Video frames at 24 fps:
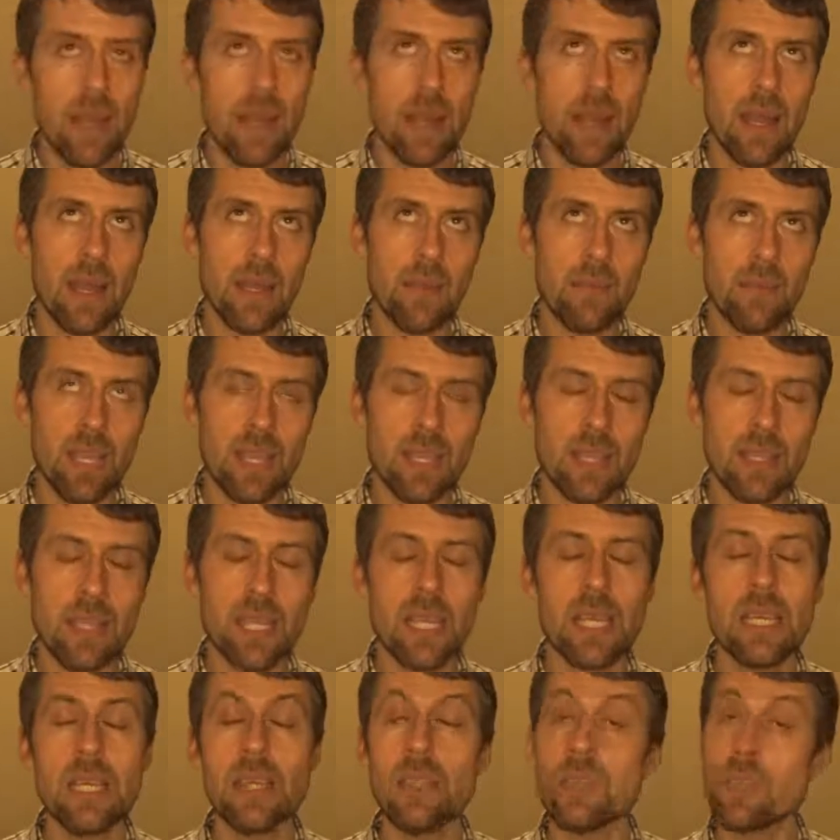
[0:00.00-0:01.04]
I mean,
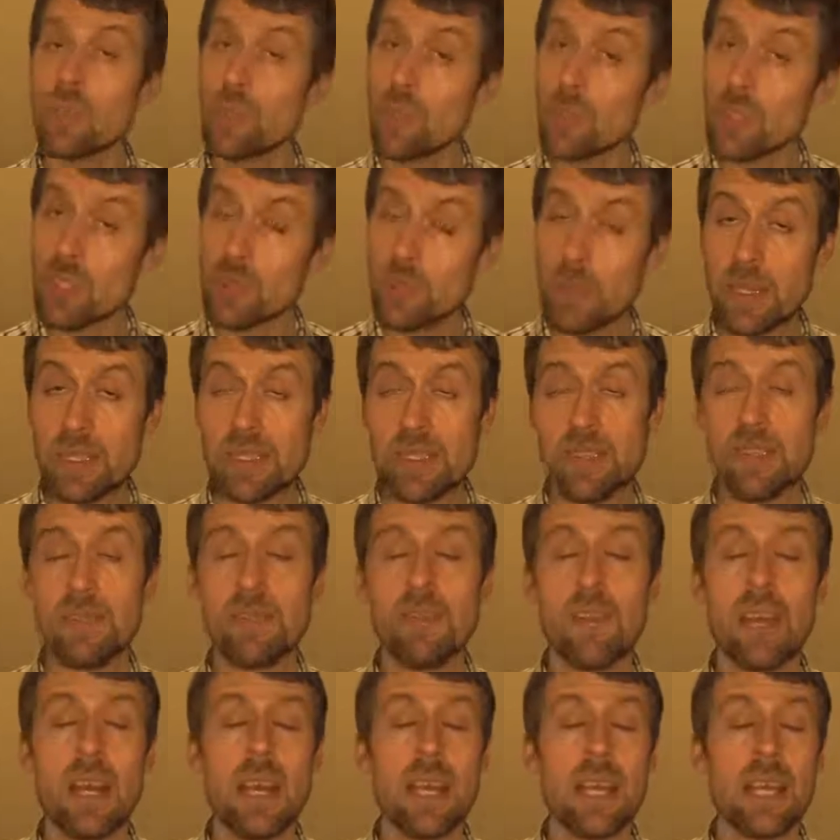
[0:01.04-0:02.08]
to
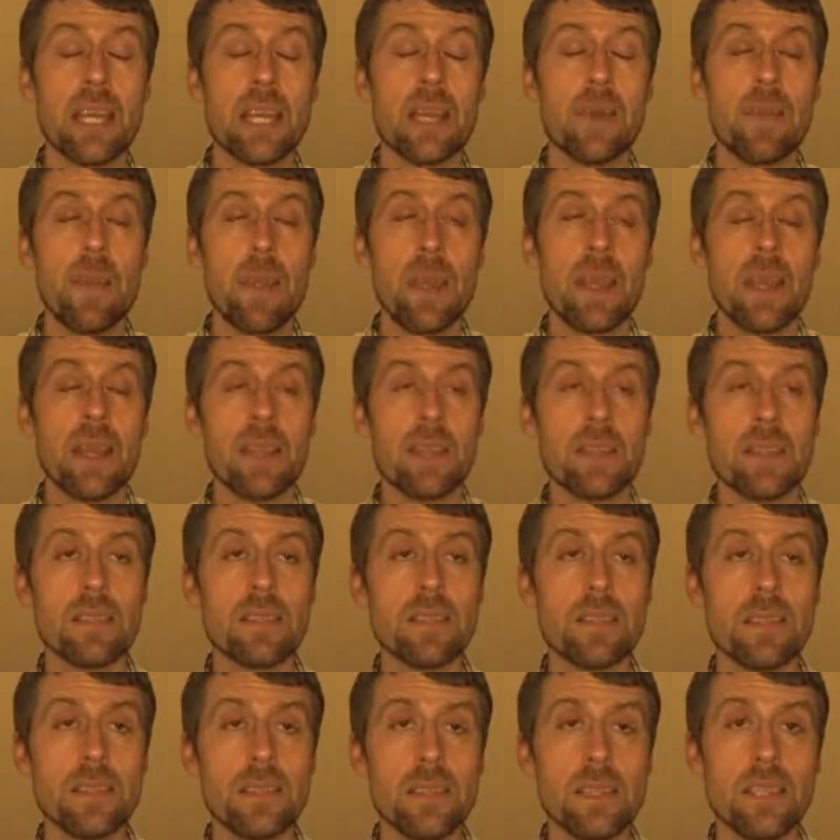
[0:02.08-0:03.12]
specify,
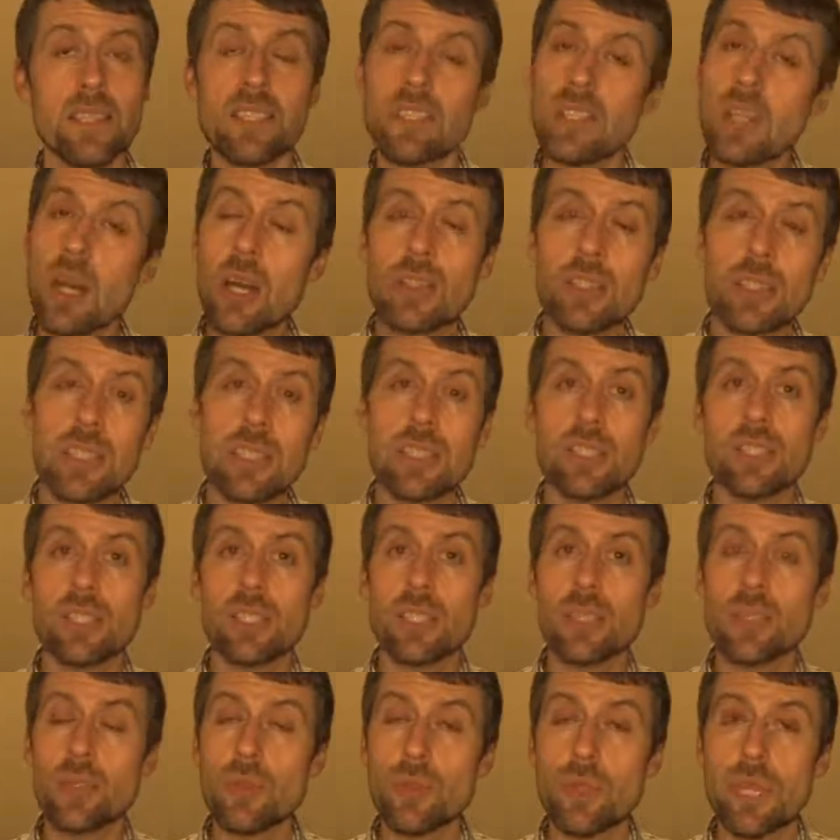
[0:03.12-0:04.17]
it's not that
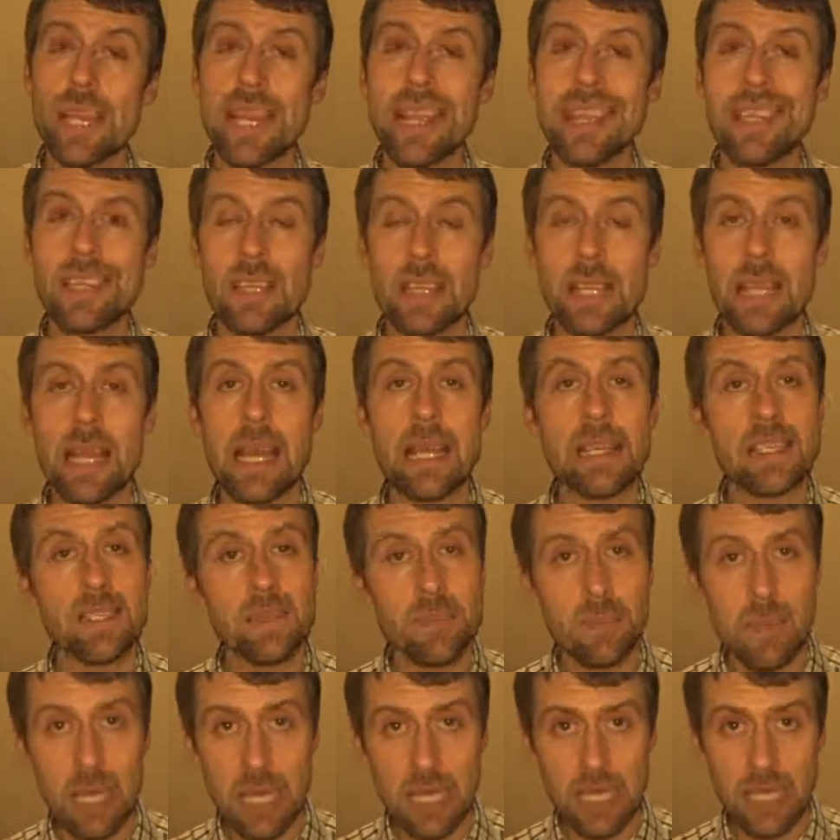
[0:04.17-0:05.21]
you gain less
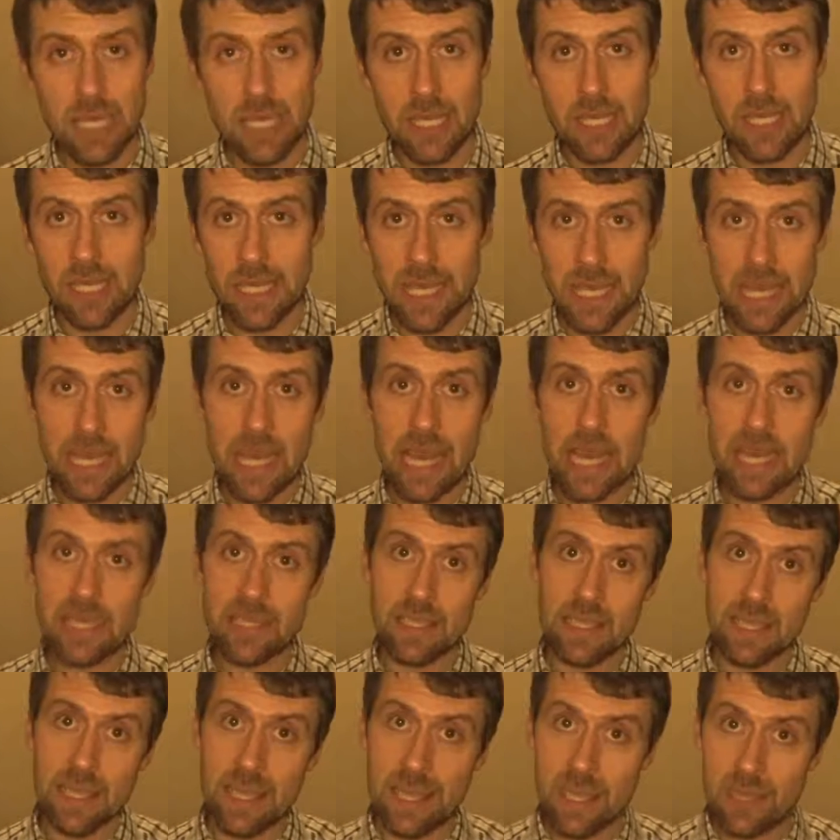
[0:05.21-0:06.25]
money than
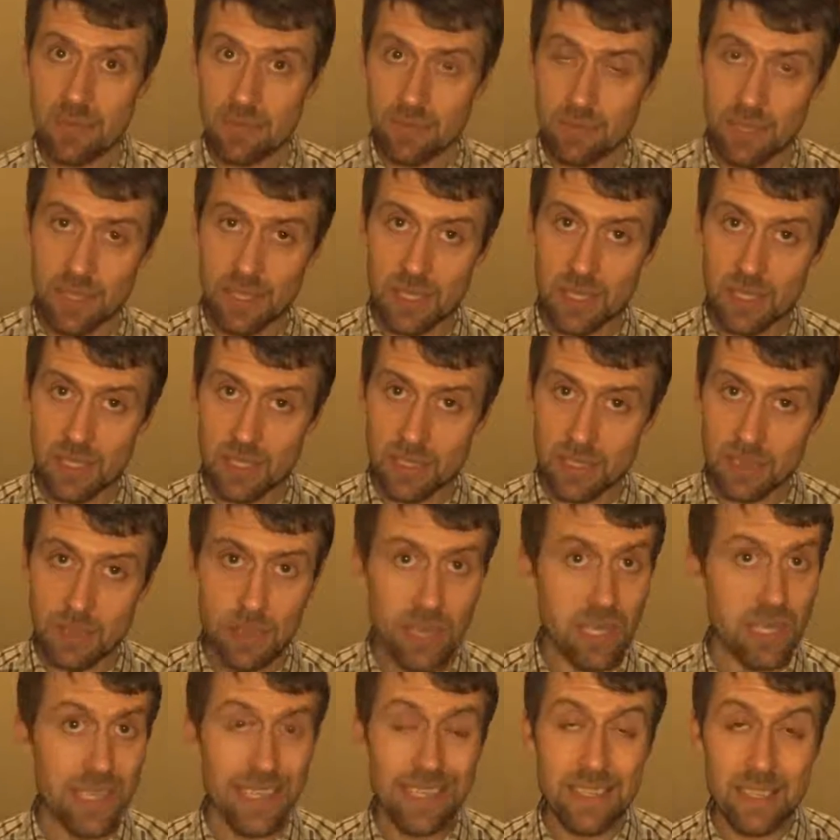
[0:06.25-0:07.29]
other countries or
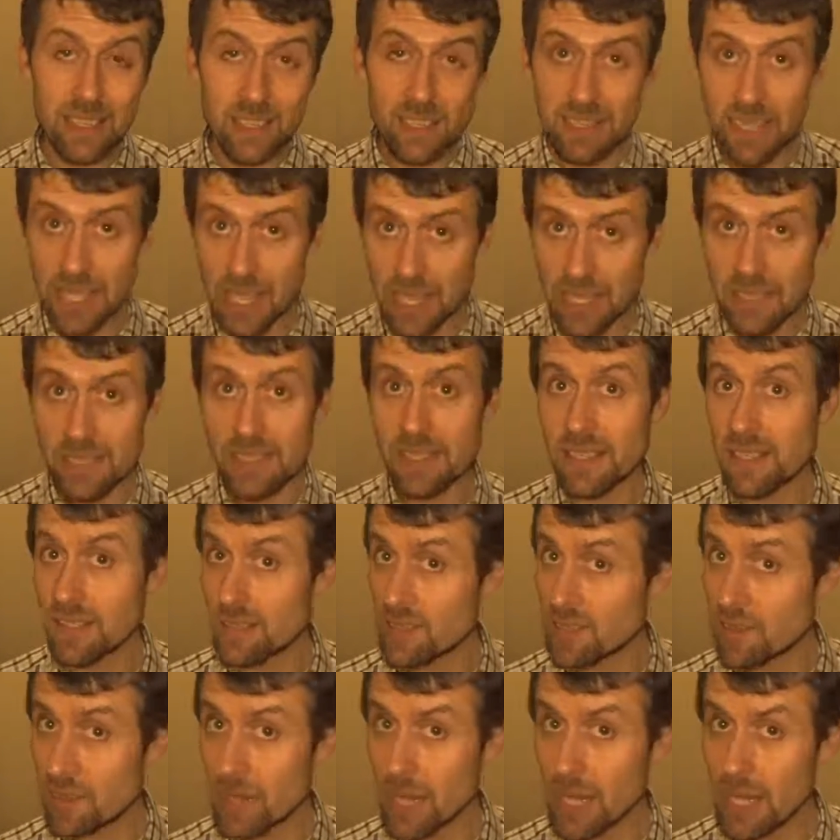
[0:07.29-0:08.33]
other states in
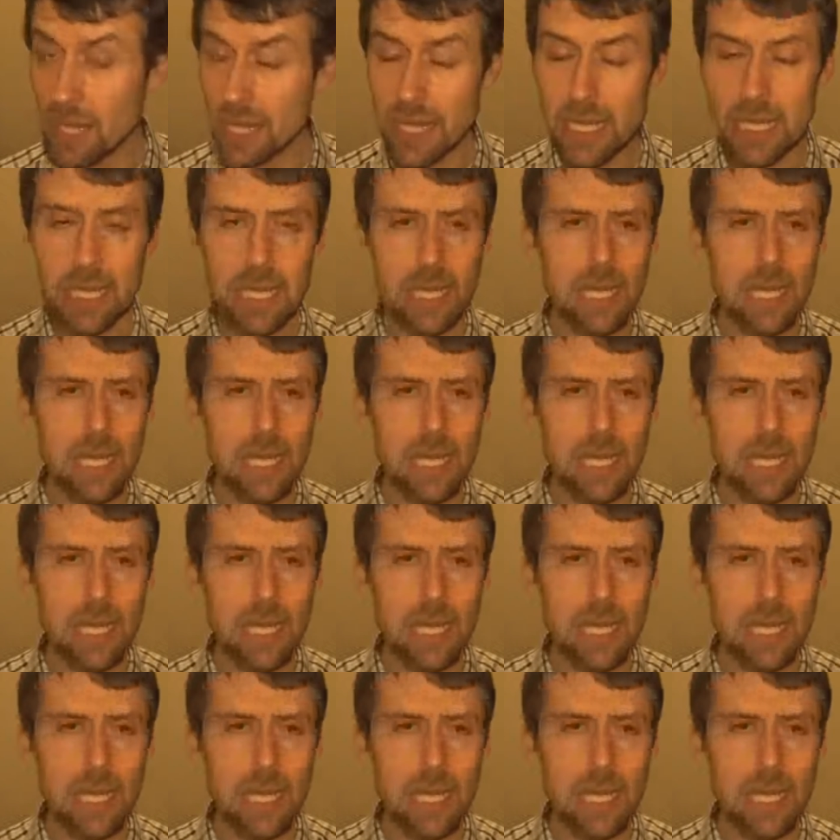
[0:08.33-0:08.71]
Australia.